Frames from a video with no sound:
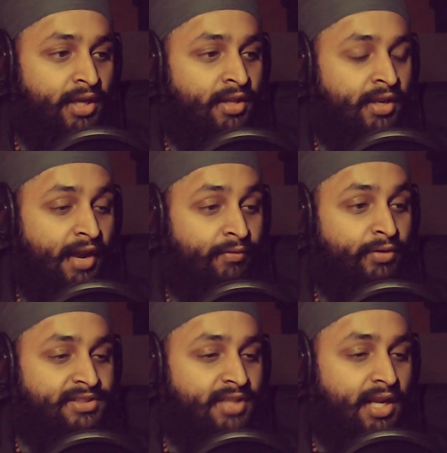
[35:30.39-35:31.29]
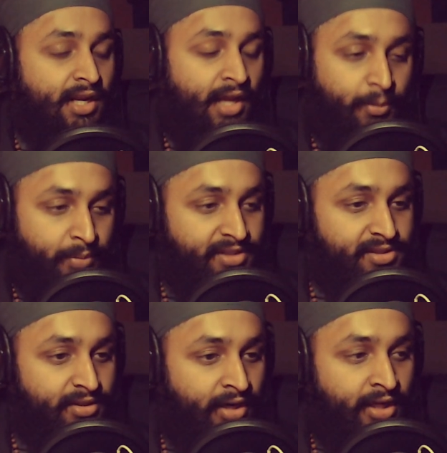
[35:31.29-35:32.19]
and then every Sunday night
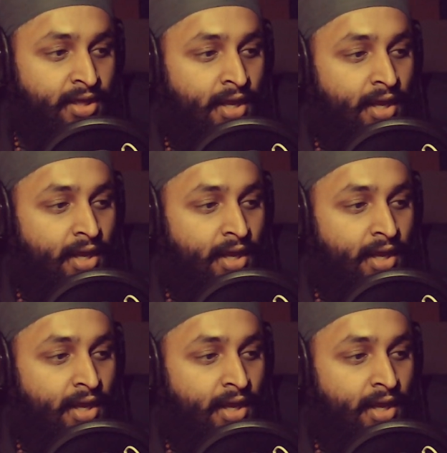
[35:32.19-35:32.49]
pizza, right?